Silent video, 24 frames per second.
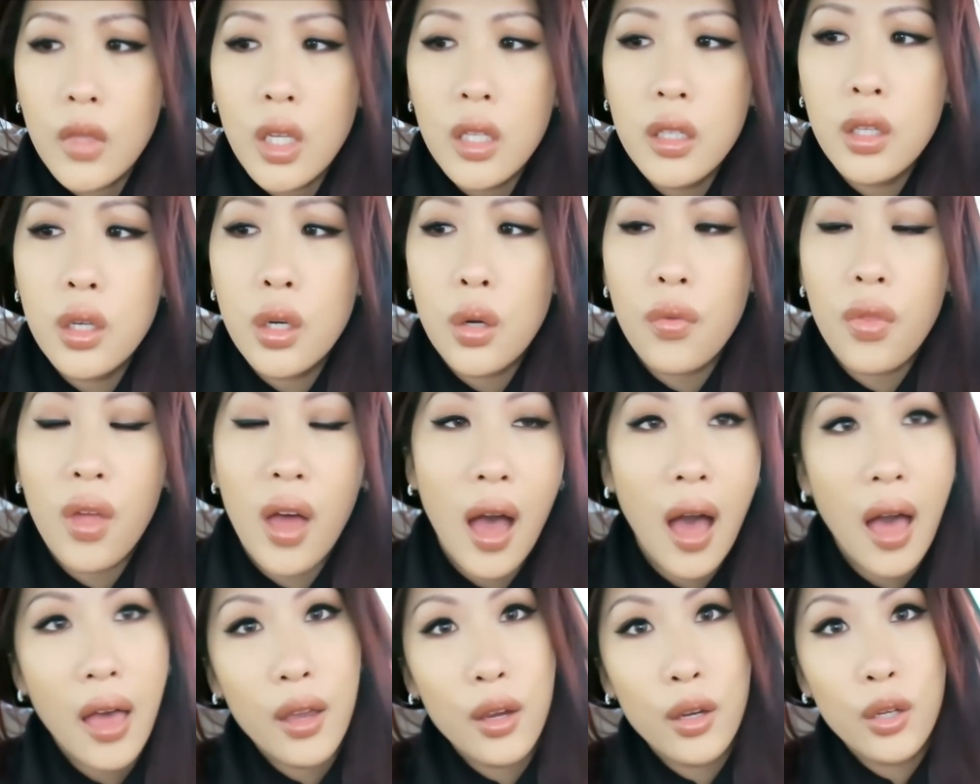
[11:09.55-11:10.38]
you know, the
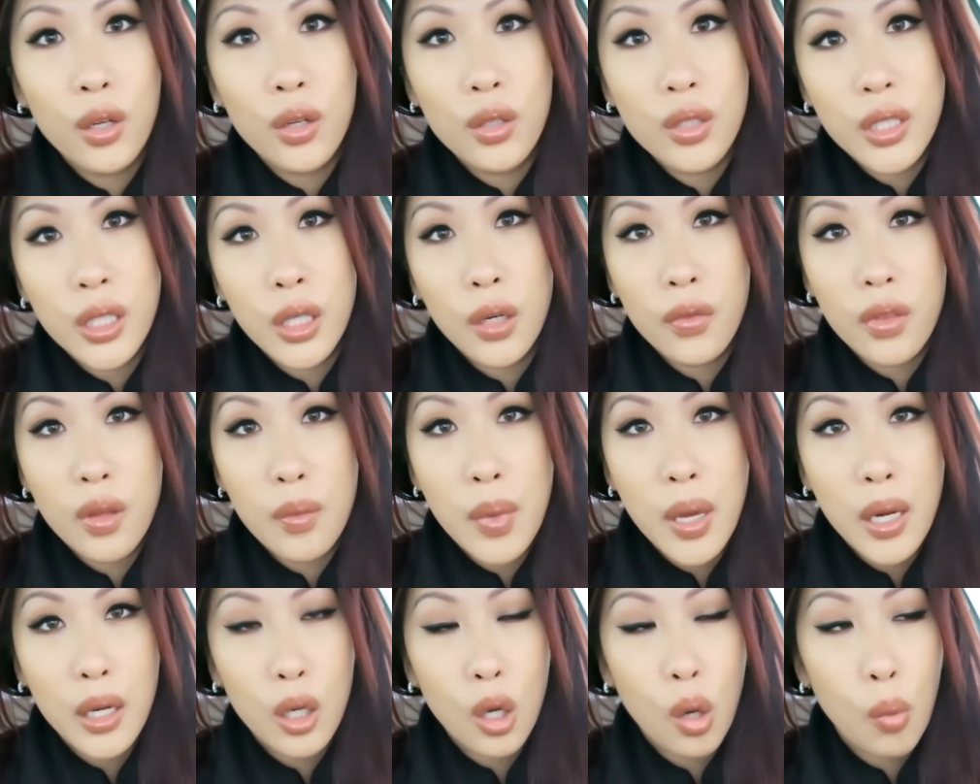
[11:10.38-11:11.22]
higher your tier and the
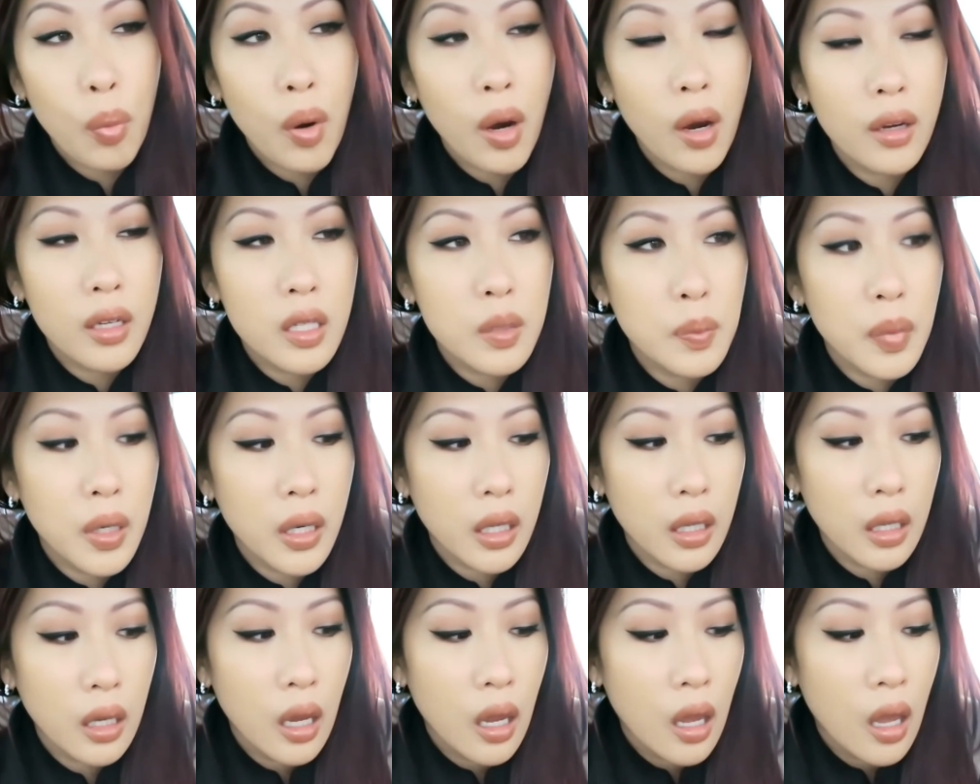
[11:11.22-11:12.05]
better your perks,
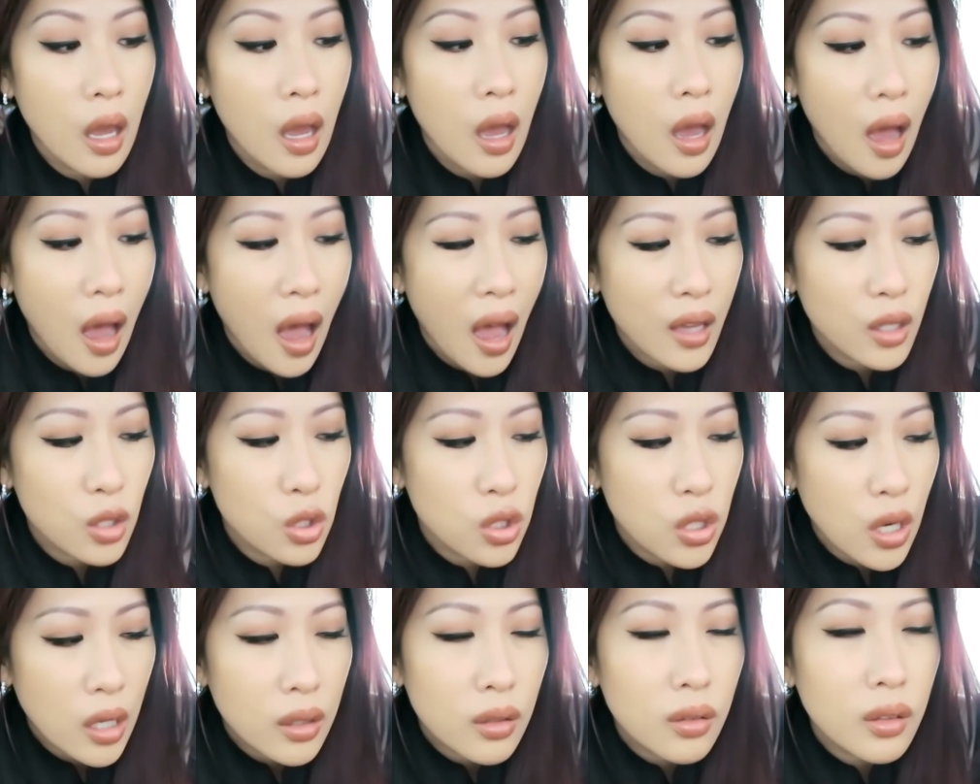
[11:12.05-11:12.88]
but I
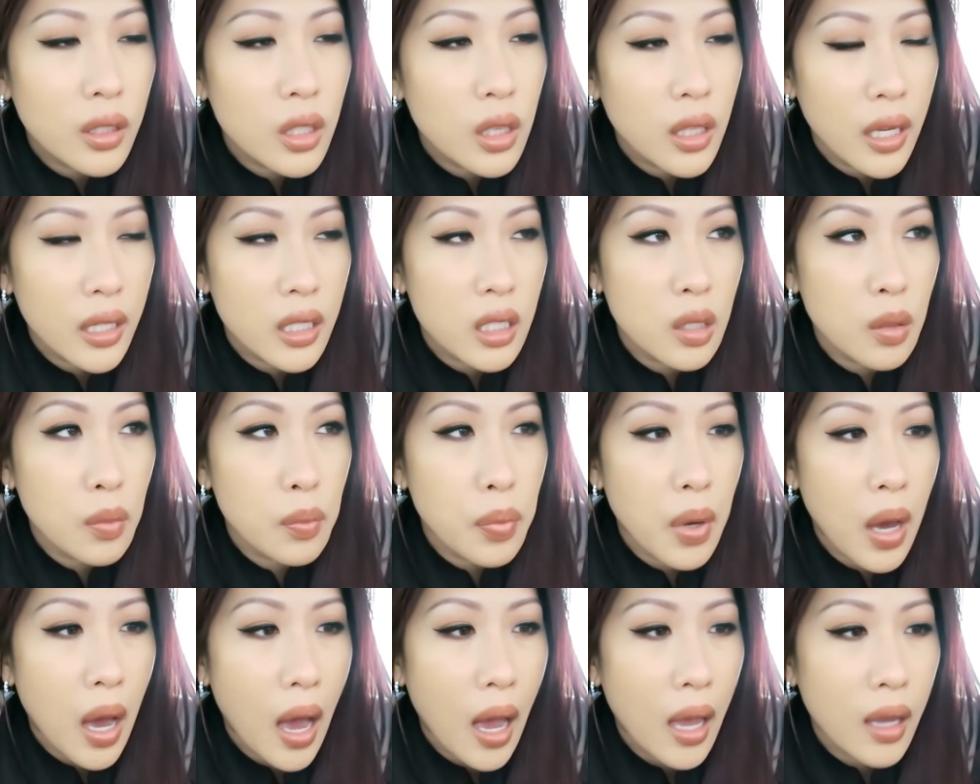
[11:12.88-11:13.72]
generally like to
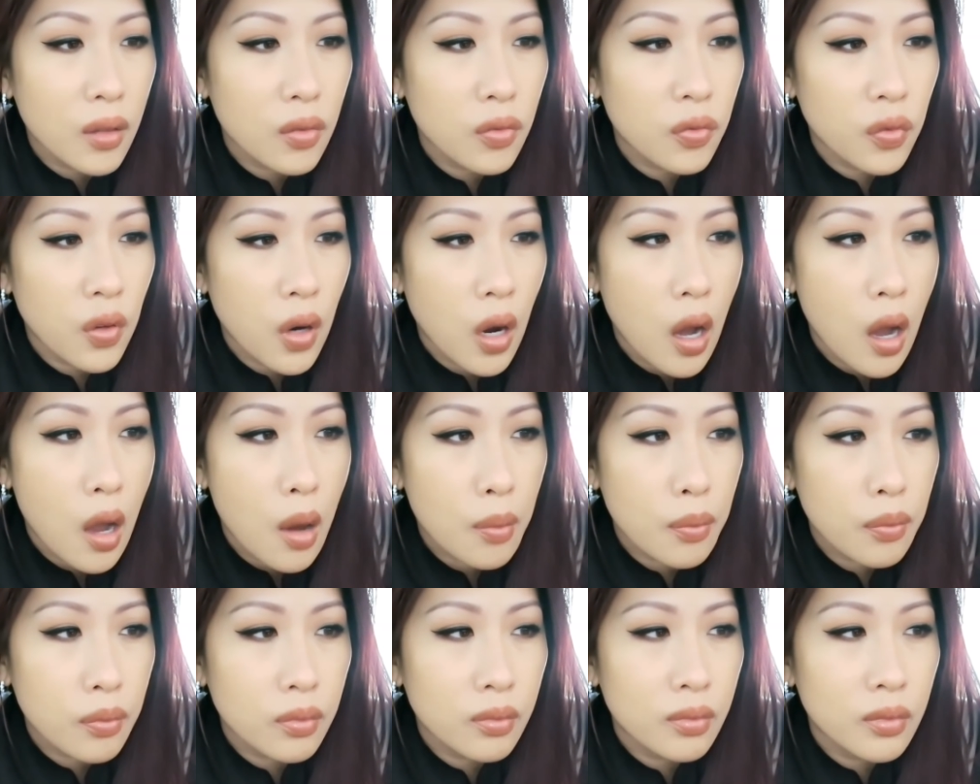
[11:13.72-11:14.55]
buy
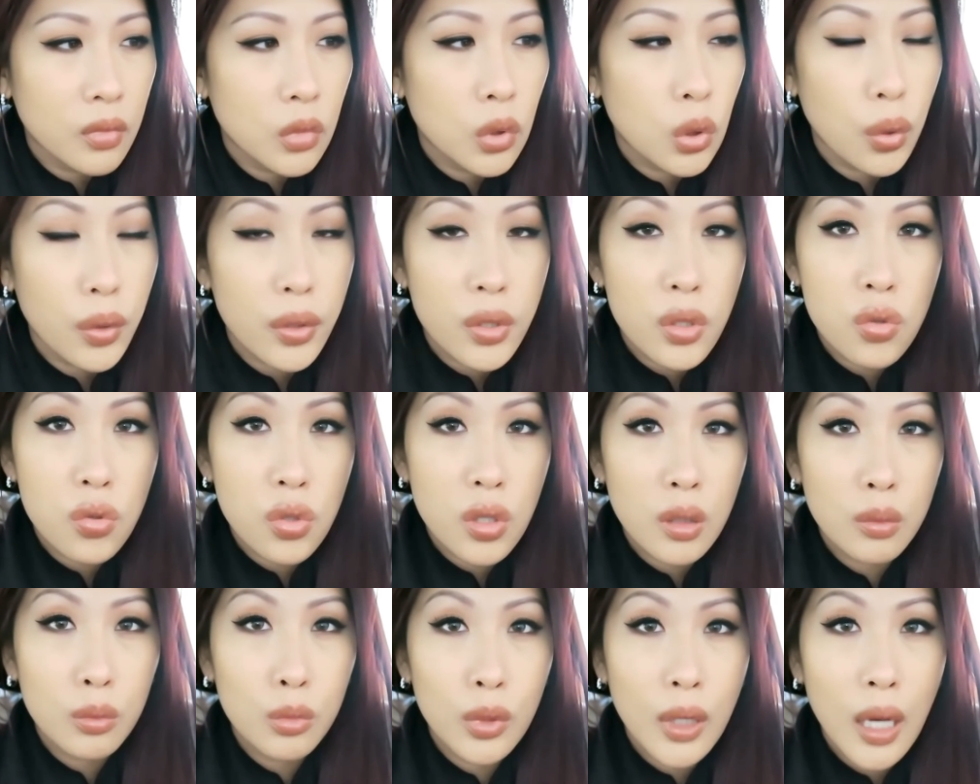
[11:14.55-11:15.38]
from
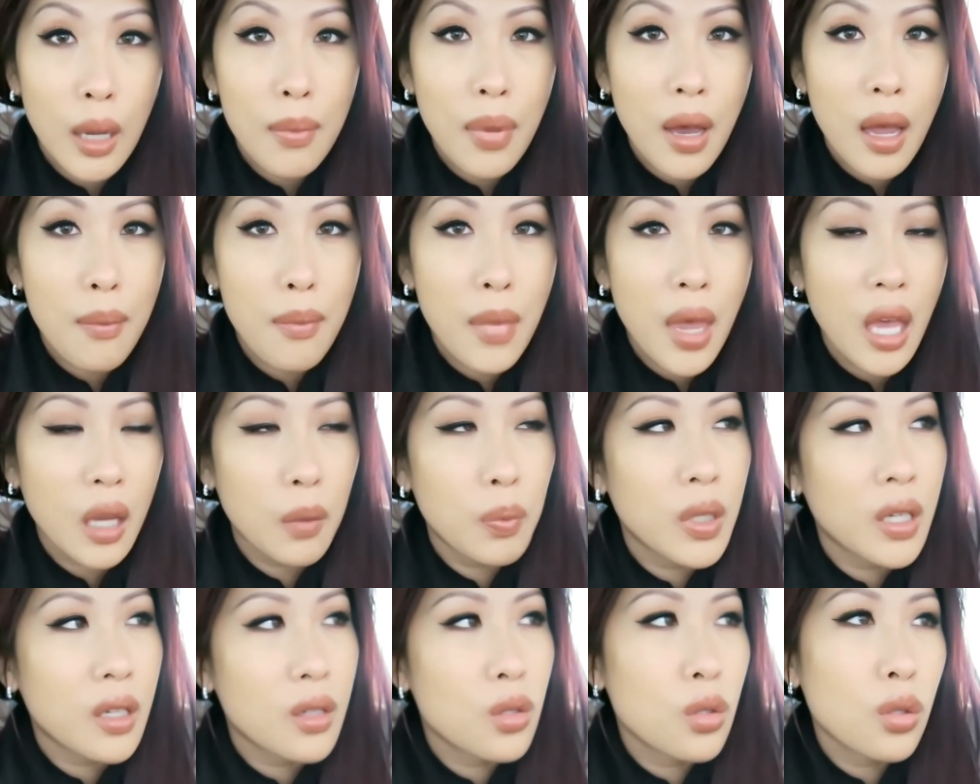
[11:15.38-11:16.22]
Nordstrom when I buy
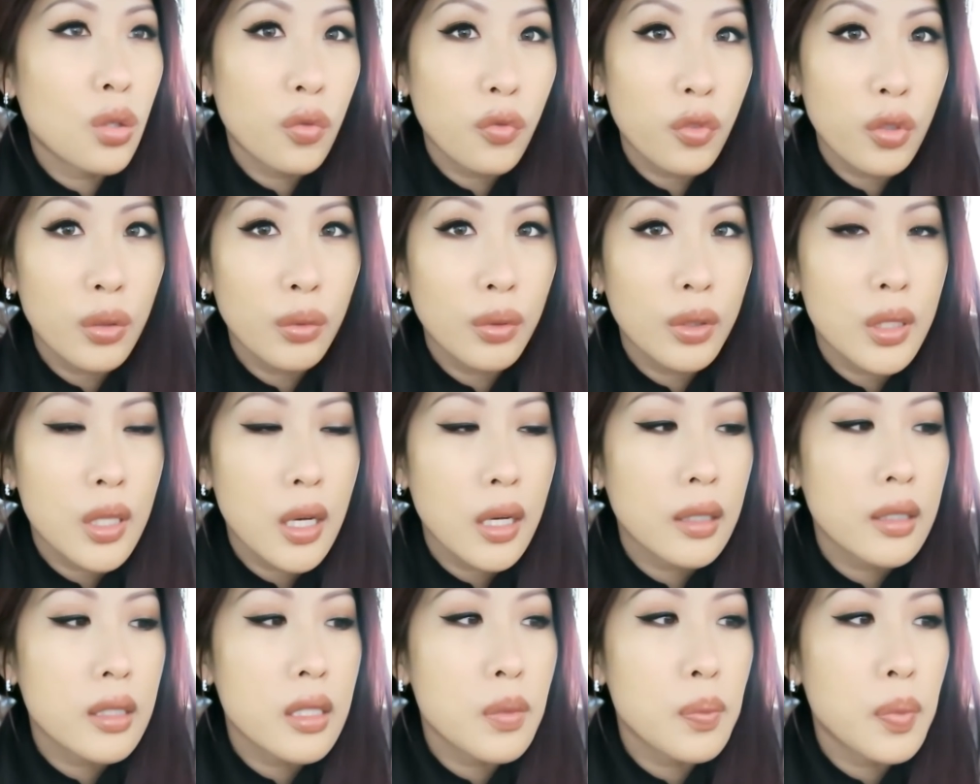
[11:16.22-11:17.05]
MAC because, you know, free
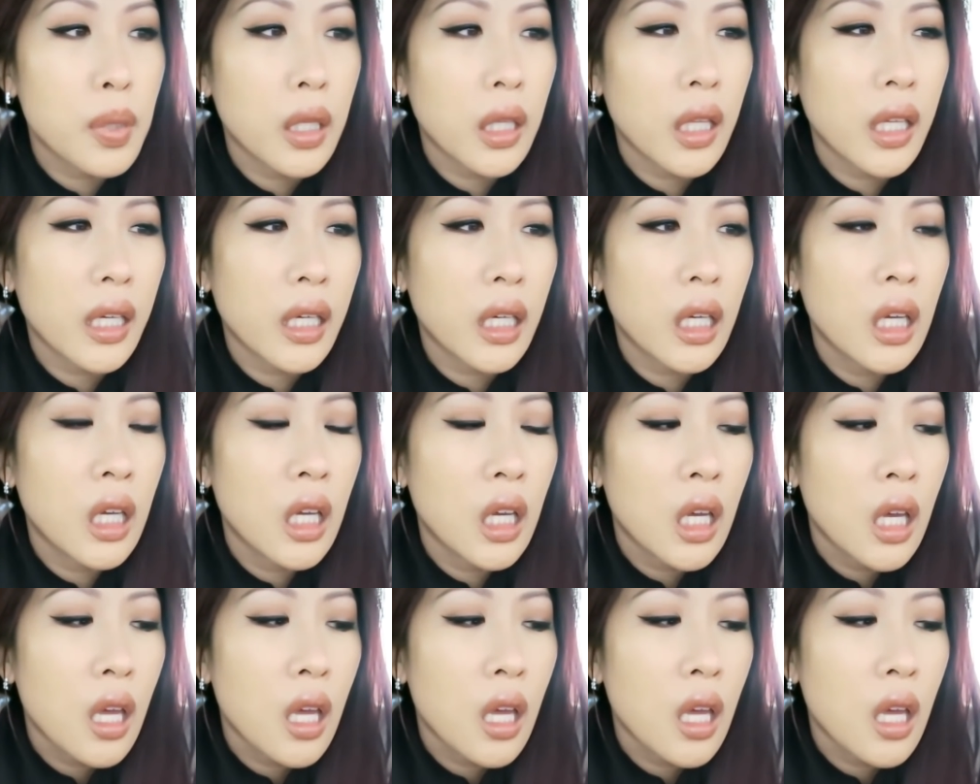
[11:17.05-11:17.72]
returns, but like